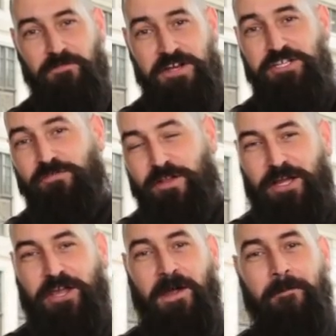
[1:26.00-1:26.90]
to finish off the
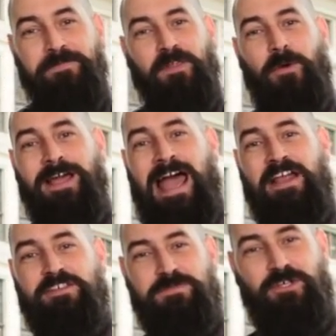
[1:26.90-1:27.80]
liqueur, we're going to
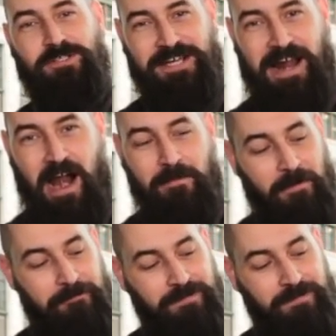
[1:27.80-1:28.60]
add some salted caramel.